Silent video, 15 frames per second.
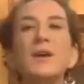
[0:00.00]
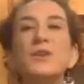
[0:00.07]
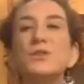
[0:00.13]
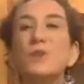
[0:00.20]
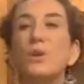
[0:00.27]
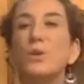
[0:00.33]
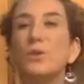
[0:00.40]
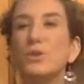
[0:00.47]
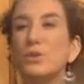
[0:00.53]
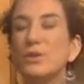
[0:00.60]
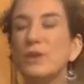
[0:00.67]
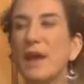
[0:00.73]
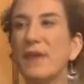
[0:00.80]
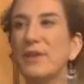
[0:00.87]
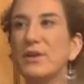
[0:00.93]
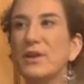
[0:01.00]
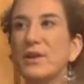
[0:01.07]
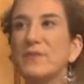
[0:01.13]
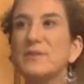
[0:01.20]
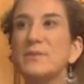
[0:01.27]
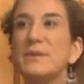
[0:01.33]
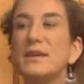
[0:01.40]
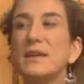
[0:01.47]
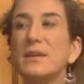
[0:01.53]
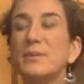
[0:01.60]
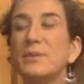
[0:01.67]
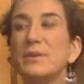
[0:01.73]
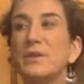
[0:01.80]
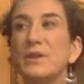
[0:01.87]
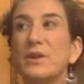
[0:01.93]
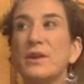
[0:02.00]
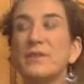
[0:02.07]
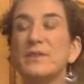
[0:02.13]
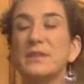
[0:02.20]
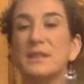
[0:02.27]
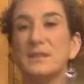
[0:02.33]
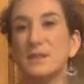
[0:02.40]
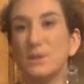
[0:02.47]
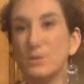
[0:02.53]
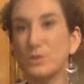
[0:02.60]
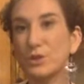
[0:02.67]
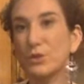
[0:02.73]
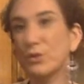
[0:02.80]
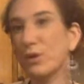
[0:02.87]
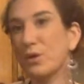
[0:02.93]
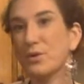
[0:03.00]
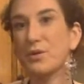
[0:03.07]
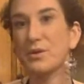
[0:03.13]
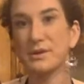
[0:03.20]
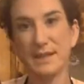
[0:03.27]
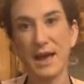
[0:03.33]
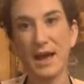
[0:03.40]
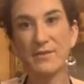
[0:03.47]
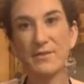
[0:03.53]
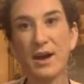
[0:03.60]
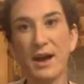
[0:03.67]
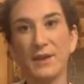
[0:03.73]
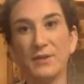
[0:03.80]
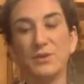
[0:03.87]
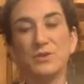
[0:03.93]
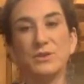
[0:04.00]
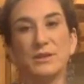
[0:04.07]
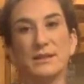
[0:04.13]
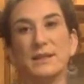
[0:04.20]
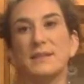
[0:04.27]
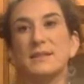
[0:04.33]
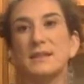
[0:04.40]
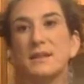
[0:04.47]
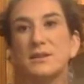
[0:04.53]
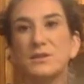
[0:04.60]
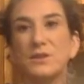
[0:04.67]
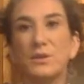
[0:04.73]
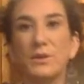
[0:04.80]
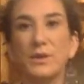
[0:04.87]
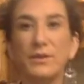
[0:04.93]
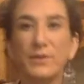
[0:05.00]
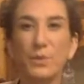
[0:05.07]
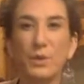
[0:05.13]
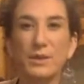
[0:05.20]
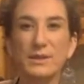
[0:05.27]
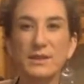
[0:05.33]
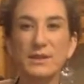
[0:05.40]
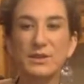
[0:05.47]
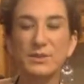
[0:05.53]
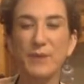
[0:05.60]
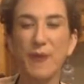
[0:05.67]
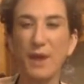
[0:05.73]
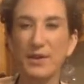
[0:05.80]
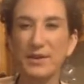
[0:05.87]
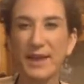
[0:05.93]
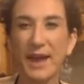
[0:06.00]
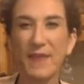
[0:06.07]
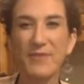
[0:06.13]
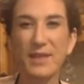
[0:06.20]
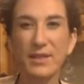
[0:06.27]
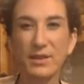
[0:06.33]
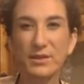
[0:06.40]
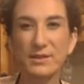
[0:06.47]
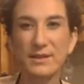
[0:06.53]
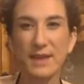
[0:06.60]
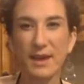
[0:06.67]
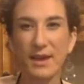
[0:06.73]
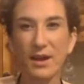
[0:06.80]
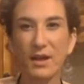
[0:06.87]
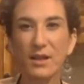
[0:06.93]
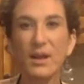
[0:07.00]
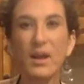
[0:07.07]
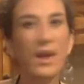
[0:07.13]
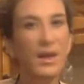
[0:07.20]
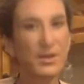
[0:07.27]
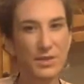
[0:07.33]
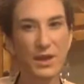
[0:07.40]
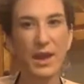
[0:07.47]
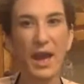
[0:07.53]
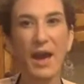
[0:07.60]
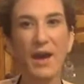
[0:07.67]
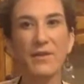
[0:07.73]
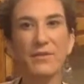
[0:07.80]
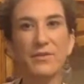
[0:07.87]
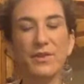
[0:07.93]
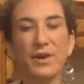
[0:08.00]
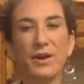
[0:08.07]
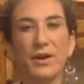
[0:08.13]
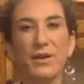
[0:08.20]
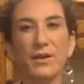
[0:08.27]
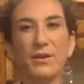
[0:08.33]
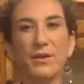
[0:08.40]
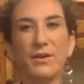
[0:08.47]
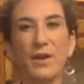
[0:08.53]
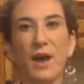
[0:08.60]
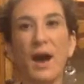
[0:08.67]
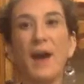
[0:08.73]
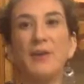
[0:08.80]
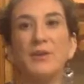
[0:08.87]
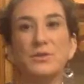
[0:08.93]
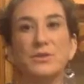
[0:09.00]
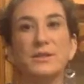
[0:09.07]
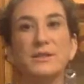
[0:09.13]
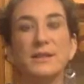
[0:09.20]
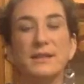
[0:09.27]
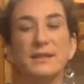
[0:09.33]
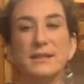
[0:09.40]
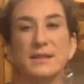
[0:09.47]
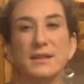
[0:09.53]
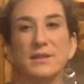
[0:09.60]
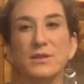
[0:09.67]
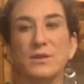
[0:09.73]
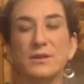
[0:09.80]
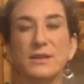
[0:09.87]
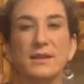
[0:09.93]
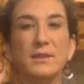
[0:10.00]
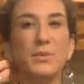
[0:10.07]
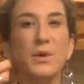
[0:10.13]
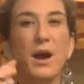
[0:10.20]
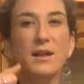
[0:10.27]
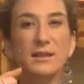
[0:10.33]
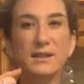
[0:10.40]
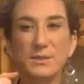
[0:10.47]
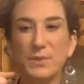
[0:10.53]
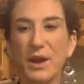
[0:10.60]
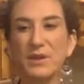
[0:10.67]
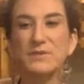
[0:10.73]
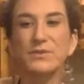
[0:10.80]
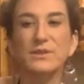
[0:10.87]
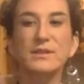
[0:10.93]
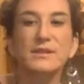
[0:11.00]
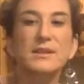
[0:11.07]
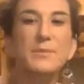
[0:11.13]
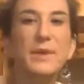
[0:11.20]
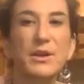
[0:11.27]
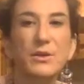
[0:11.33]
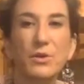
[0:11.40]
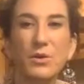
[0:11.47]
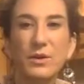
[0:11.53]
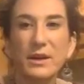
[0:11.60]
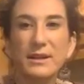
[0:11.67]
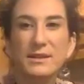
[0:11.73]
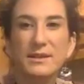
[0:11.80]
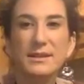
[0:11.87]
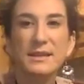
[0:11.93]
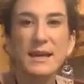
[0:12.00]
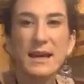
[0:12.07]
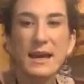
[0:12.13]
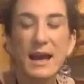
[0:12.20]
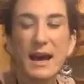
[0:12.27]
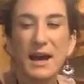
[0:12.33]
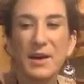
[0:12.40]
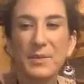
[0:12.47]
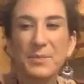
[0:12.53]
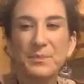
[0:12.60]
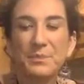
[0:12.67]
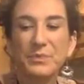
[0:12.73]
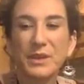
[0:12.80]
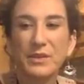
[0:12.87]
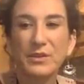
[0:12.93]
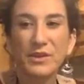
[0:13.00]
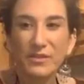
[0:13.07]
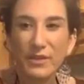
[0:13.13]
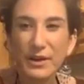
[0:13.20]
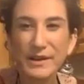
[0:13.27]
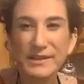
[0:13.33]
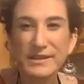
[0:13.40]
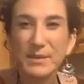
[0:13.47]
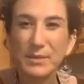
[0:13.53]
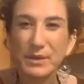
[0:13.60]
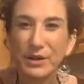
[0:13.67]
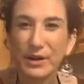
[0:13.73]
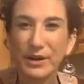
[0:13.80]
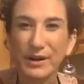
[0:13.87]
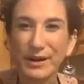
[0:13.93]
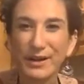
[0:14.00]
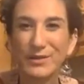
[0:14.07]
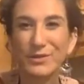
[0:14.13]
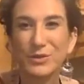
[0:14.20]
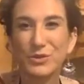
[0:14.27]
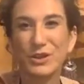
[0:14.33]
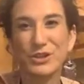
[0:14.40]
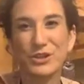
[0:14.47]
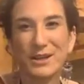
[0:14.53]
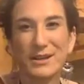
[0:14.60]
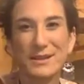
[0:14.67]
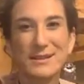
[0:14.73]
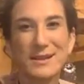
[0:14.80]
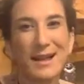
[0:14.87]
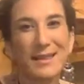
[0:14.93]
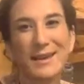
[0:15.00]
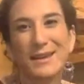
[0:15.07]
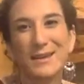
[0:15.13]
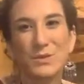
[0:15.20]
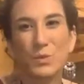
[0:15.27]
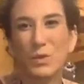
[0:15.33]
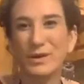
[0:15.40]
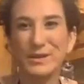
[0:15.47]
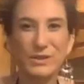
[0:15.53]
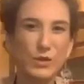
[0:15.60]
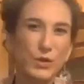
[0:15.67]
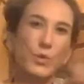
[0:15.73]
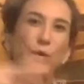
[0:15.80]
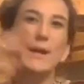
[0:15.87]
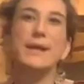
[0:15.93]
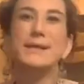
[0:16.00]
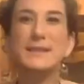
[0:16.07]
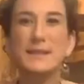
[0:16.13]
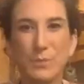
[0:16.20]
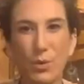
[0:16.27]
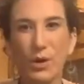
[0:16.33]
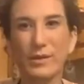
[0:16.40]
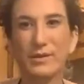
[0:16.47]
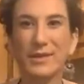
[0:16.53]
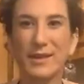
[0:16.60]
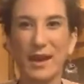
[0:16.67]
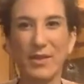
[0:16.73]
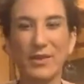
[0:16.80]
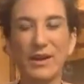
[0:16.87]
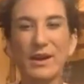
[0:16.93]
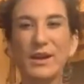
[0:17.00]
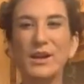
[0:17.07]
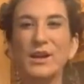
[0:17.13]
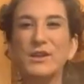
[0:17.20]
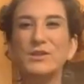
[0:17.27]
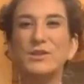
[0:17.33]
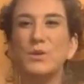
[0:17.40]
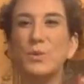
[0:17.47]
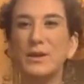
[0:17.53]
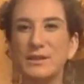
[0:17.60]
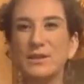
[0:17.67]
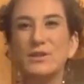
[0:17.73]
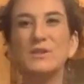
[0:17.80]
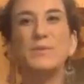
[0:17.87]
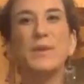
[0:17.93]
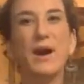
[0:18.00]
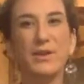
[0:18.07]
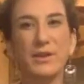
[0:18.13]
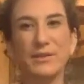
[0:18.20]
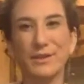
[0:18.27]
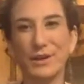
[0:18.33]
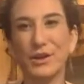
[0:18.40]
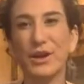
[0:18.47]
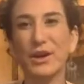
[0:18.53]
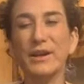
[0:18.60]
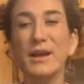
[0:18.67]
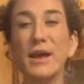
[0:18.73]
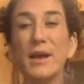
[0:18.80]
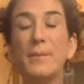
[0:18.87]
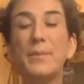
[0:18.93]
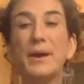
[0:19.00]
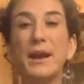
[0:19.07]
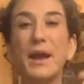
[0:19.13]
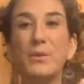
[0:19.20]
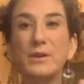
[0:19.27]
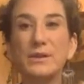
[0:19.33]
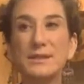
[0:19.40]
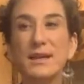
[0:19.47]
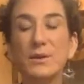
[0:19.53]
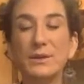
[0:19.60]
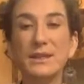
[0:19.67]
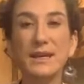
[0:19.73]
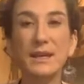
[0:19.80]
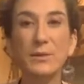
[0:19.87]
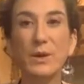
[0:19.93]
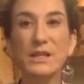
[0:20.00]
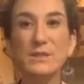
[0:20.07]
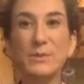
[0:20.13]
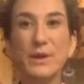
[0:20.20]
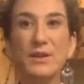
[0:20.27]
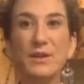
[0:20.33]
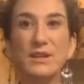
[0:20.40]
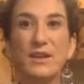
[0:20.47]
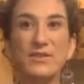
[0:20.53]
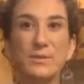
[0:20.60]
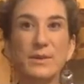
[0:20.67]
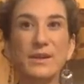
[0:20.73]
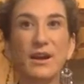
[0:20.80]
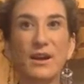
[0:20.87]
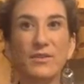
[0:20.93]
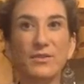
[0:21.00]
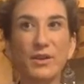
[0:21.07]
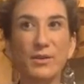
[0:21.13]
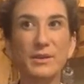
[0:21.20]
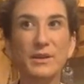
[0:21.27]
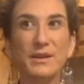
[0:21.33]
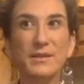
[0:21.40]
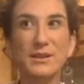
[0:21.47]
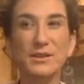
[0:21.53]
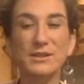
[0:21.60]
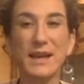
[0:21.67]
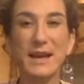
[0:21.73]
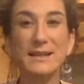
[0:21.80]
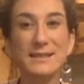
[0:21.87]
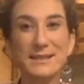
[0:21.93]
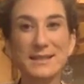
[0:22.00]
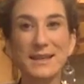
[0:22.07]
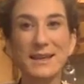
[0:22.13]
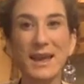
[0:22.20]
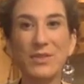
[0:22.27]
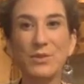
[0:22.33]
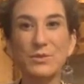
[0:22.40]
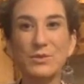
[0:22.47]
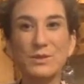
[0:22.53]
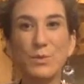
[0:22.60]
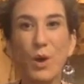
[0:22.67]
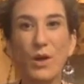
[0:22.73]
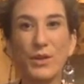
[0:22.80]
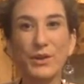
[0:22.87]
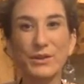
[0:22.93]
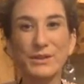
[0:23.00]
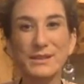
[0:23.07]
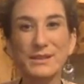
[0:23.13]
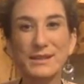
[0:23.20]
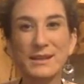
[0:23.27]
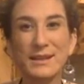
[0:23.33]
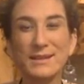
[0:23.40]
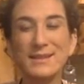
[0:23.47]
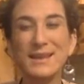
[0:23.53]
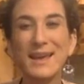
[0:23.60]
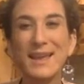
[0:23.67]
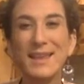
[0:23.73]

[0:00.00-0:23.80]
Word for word: So you don't have. They don't have to be keep. They don't have to continue to grow in order to have a high nutrient density. So even once they're sprouted and they have that little tail, they have a, a high nutrient density. So it's like the broccoli sprouts versus the microgreens. Um, they're very similar in nutrition. It's not like it's one is crazy more than the other. So once they're sprouted, they're good. But I will say with quinoa sprouts, you have to be careful because they're testy, and those small little seeds,